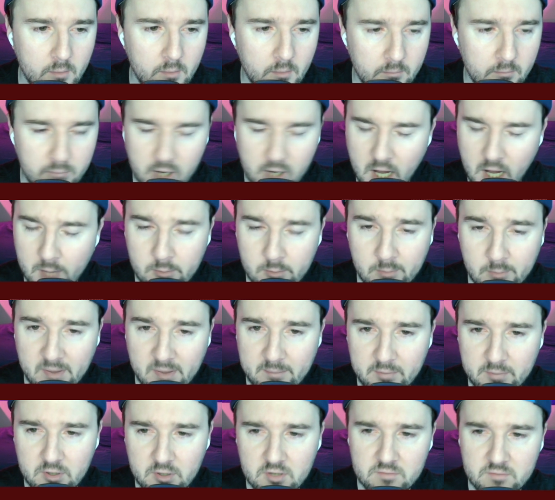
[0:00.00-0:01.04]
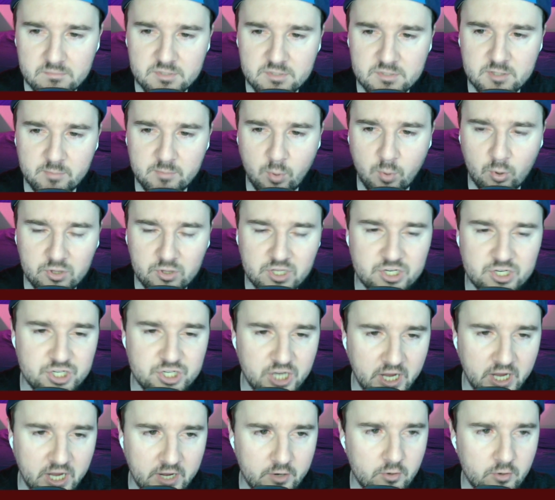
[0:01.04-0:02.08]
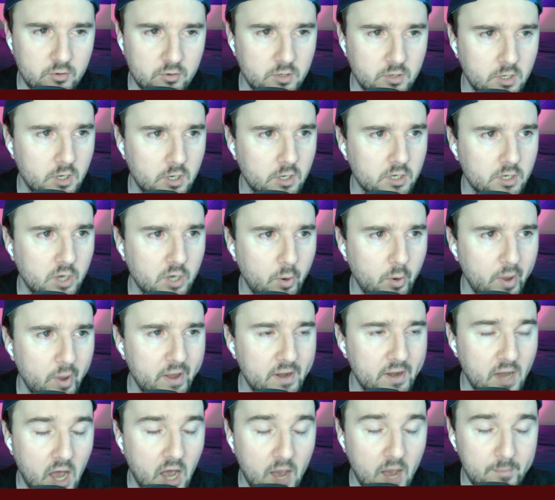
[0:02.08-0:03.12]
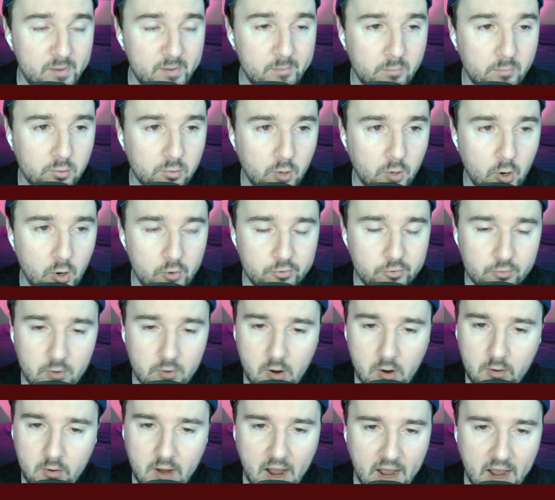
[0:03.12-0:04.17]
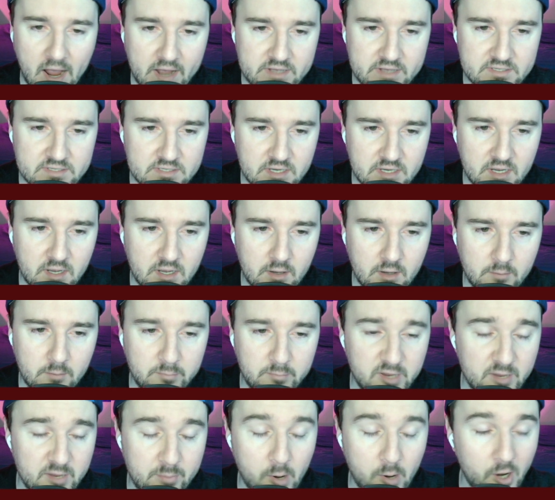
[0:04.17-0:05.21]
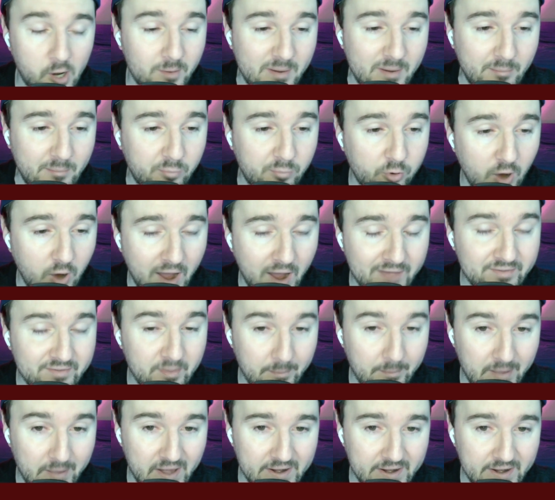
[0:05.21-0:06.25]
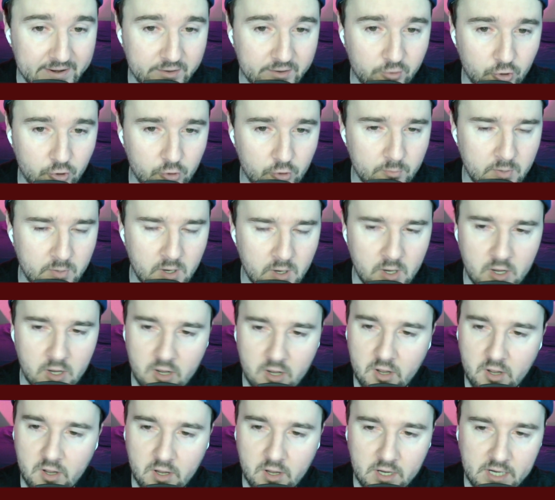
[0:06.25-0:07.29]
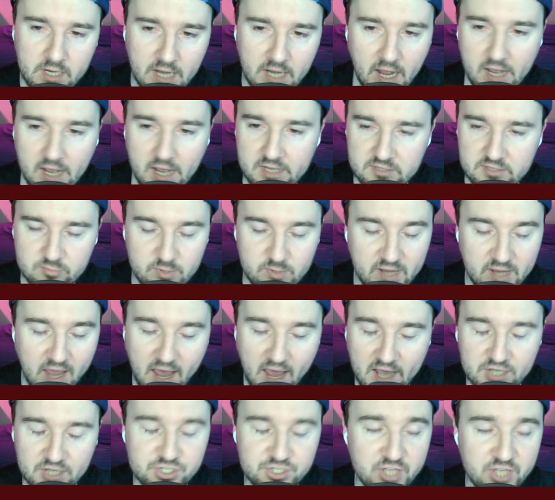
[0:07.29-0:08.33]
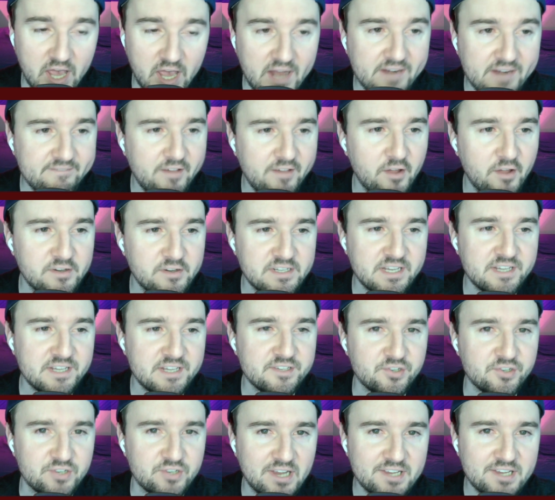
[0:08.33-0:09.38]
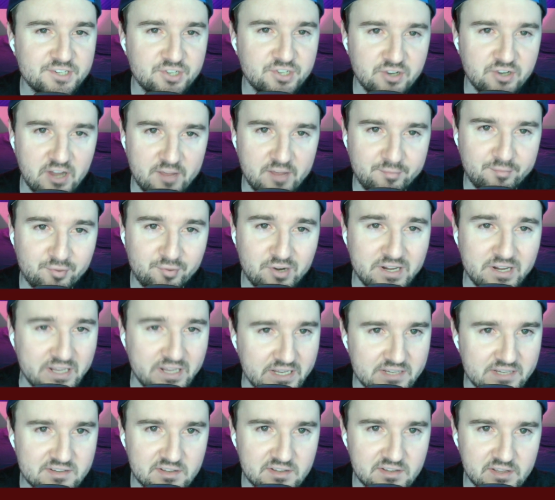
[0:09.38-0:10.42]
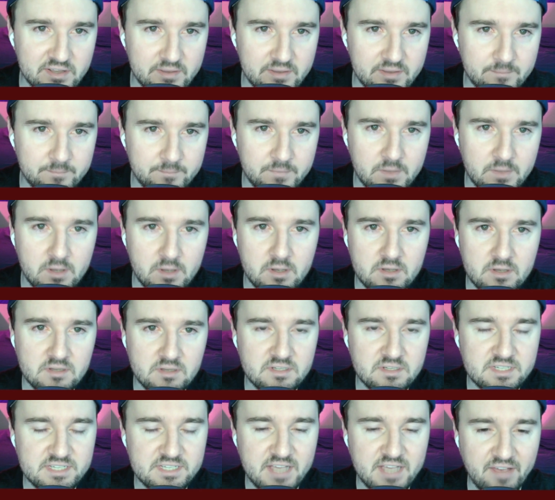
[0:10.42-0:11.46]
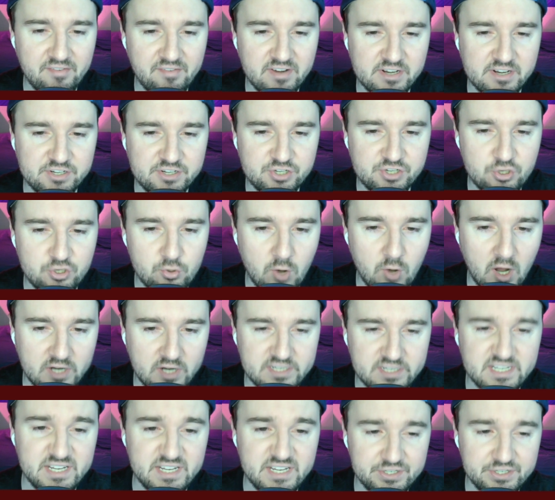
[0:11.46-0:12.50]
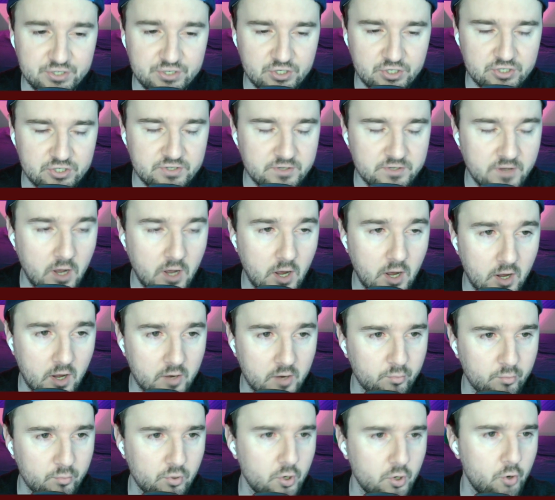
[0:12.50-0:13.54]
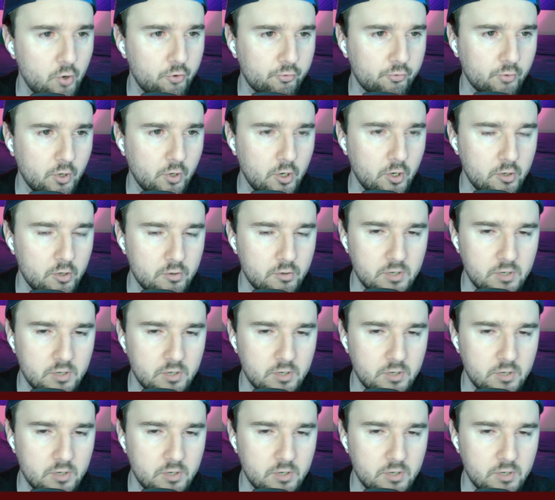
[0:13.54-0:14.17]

Become a member, support the channel. Go ahead and hop in Bro Throw, guys. Be a part of my private betting group. Guys, we cashed the NFL teaser yesterday pretty easily seven and two on teasers on bro throw